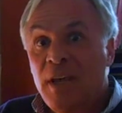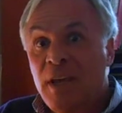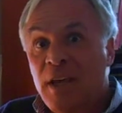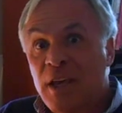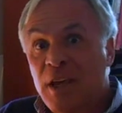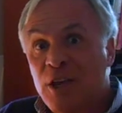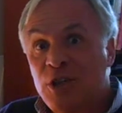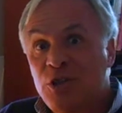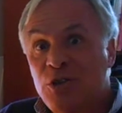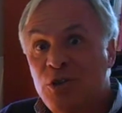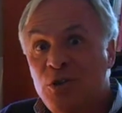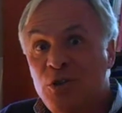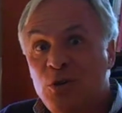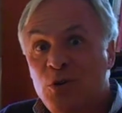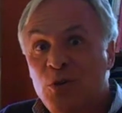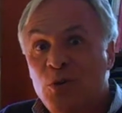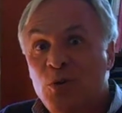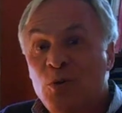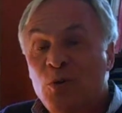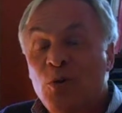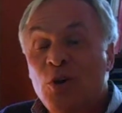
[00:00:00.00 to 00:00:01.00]
is
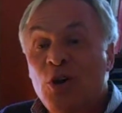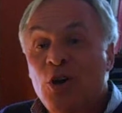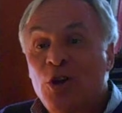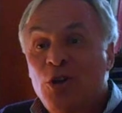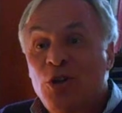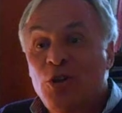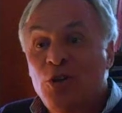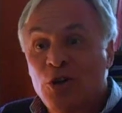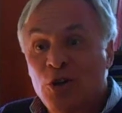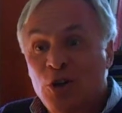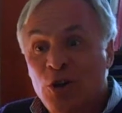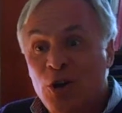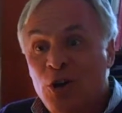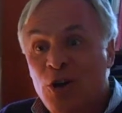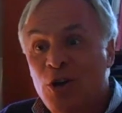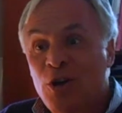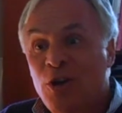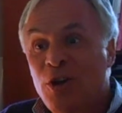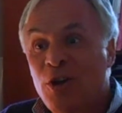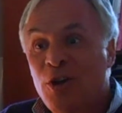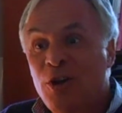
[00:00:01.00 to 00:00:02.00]
to
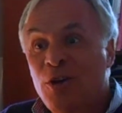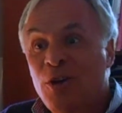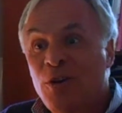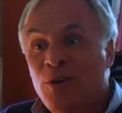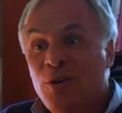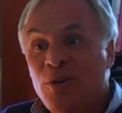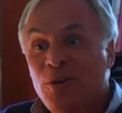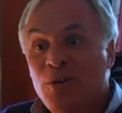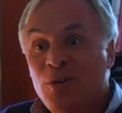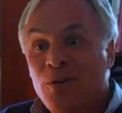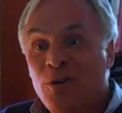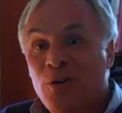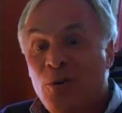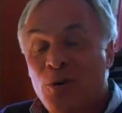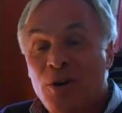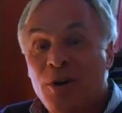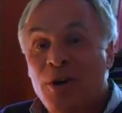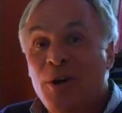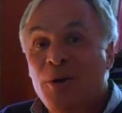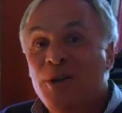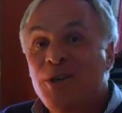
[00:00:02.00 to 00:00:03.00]
turn
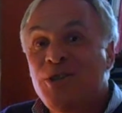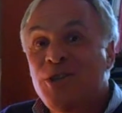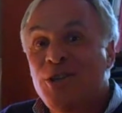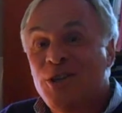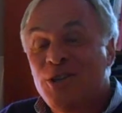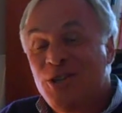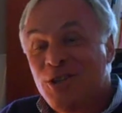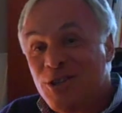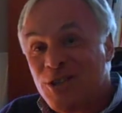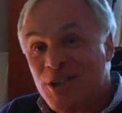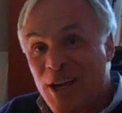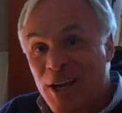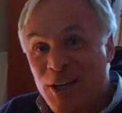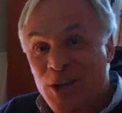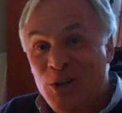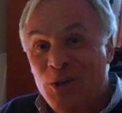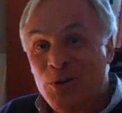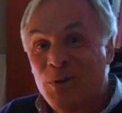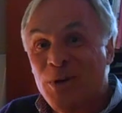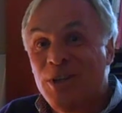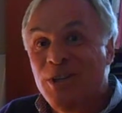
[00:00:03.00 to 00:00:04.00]
ordinary citizens like
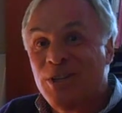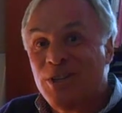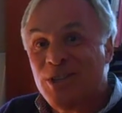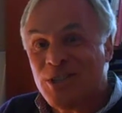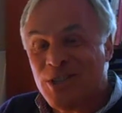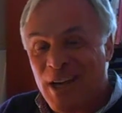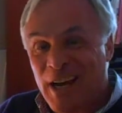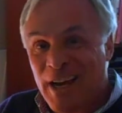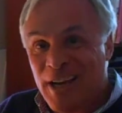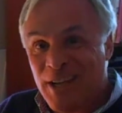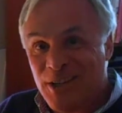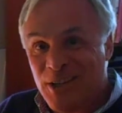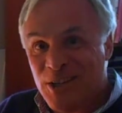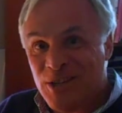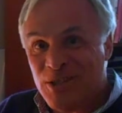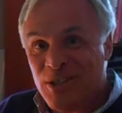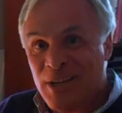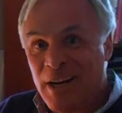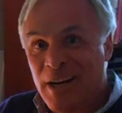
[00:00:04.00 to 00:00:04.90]
you into scientists.